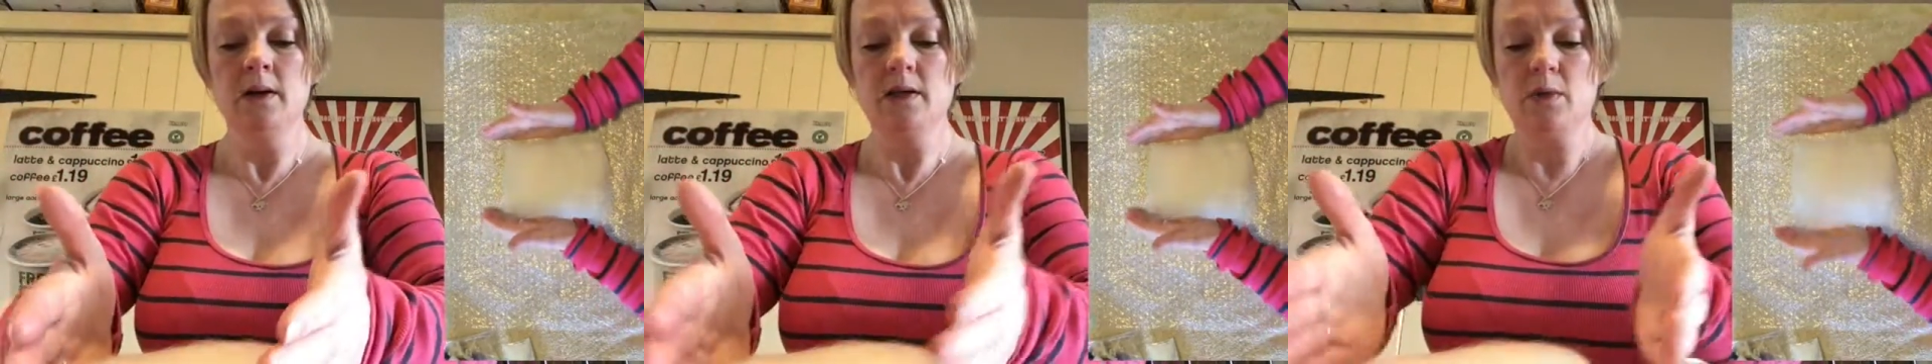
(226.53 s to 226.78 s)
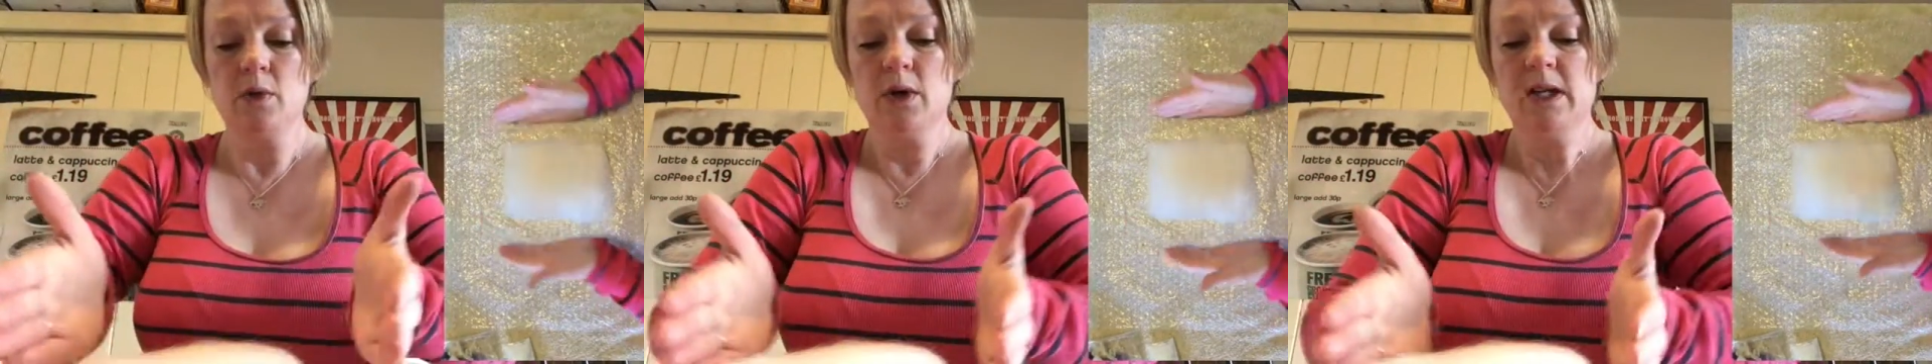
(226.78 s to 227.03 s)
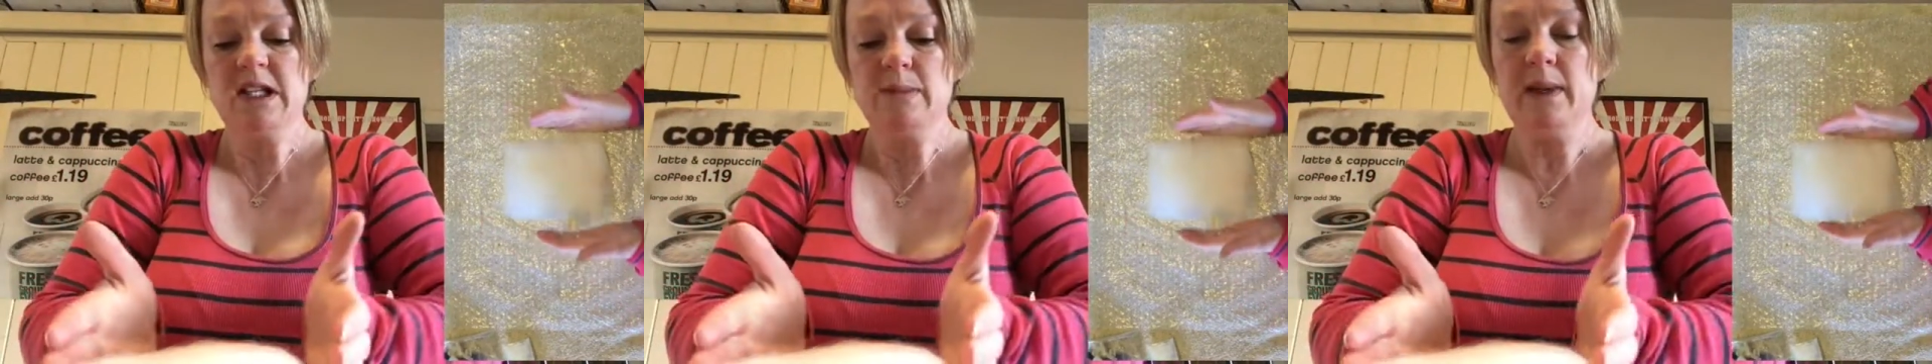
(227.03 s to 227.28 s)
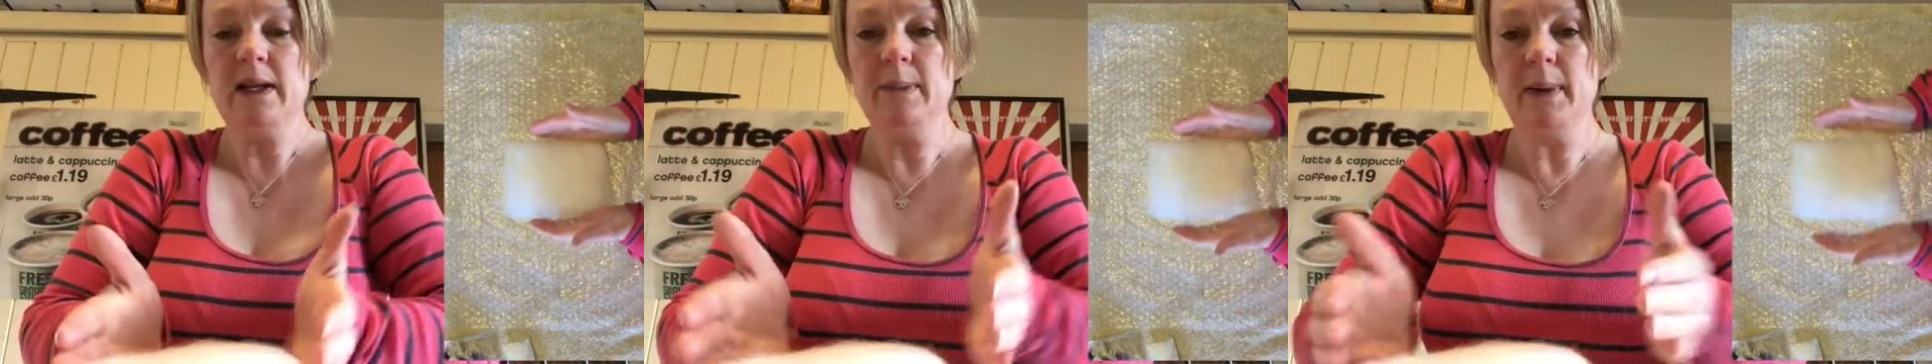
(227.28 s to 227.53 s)
So we're going to
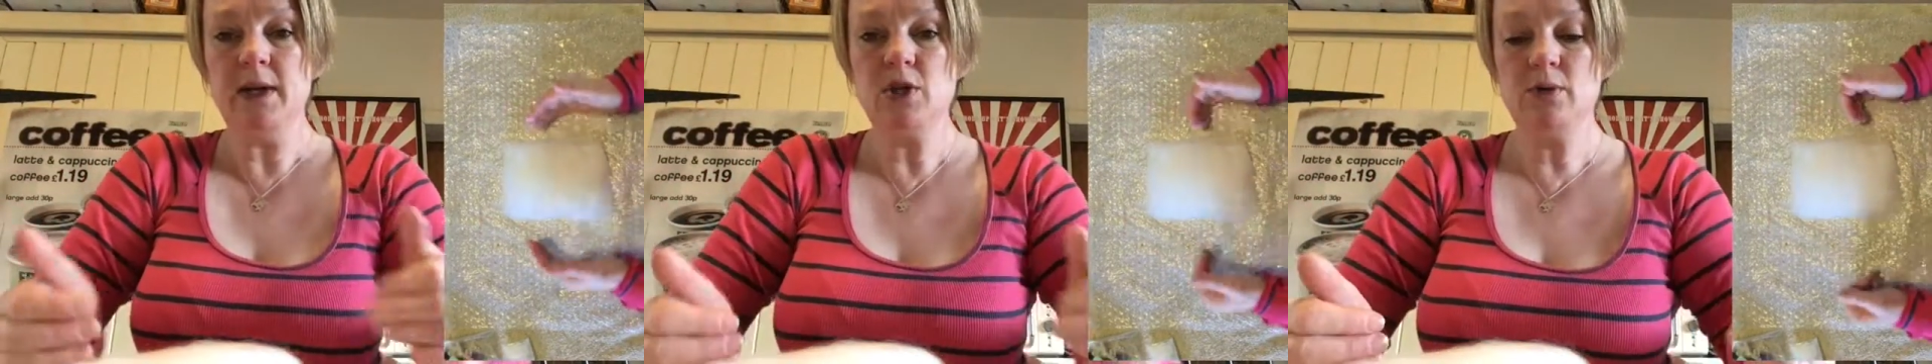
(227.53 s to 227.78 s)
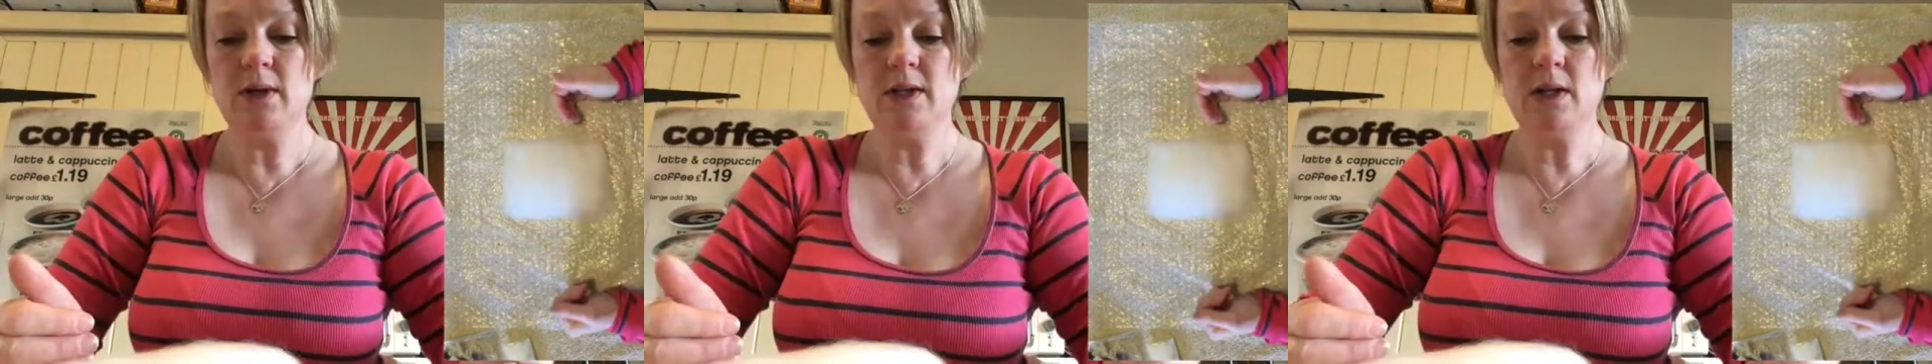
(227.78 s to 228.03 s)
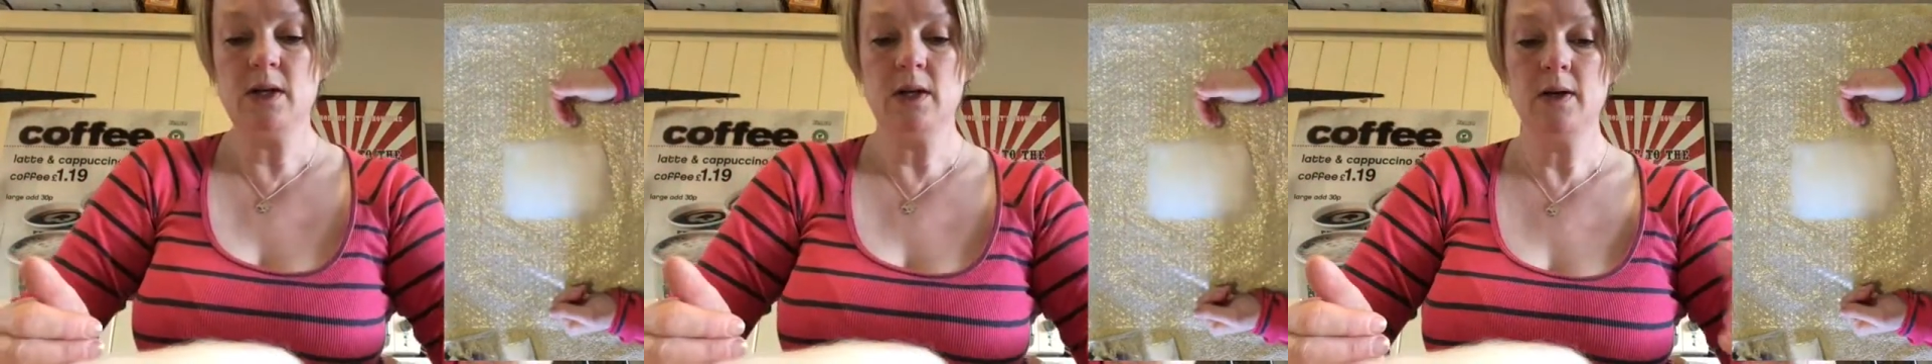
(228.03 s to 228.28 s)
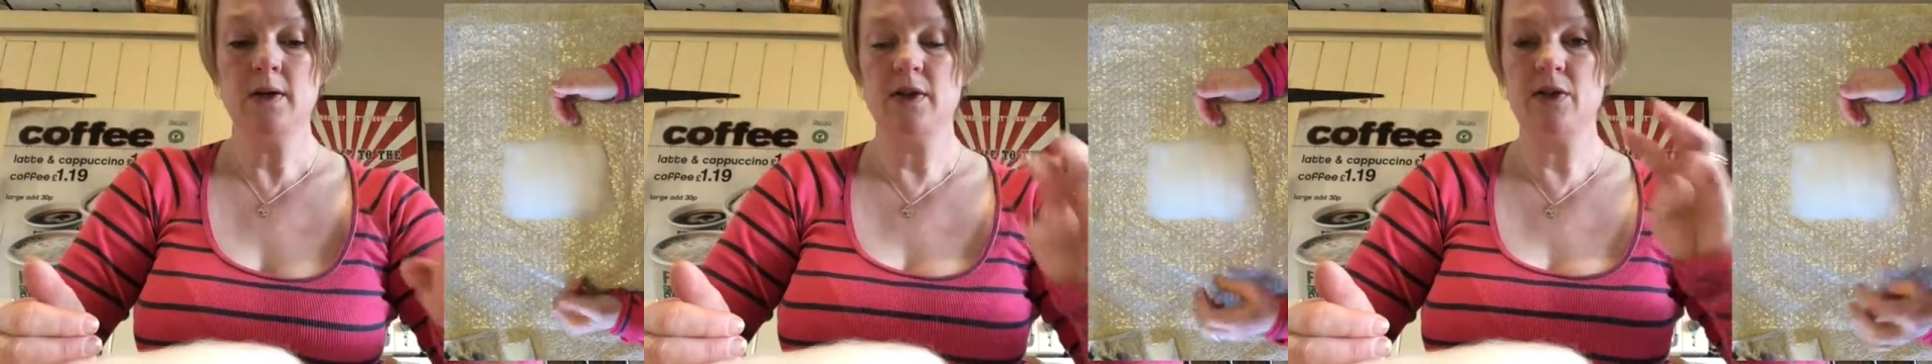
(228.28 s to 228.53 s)
split the picture into
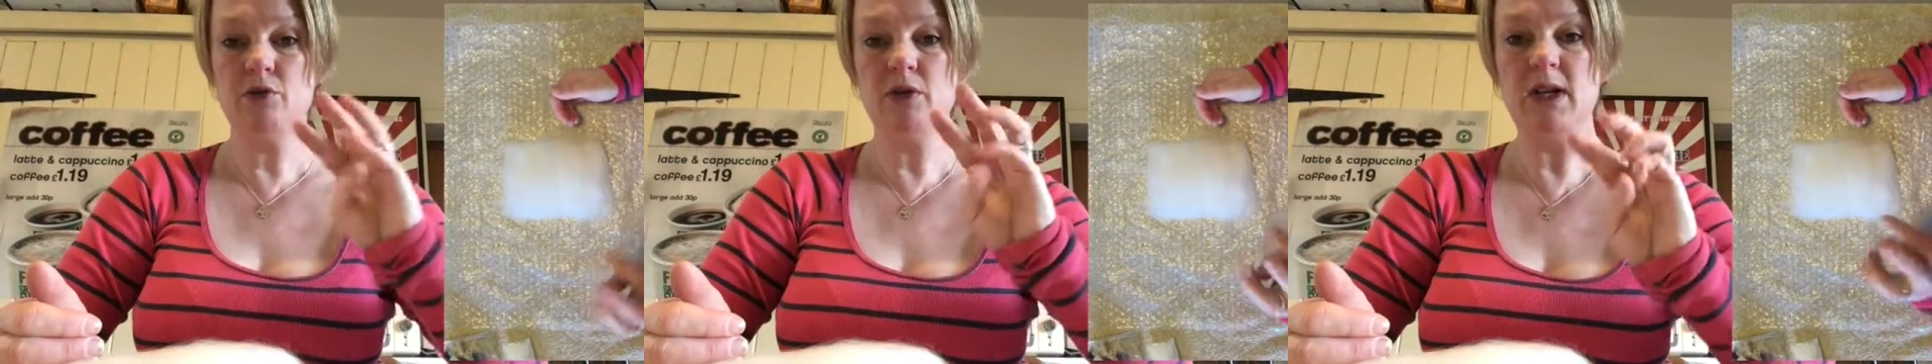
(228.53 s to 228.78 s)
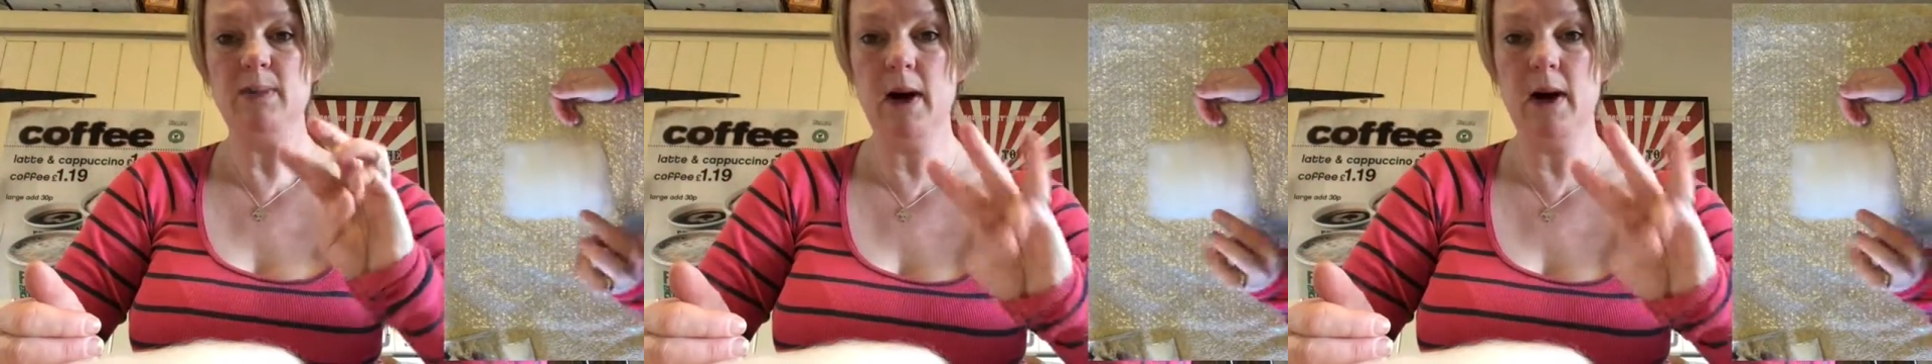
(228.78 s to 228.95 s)
three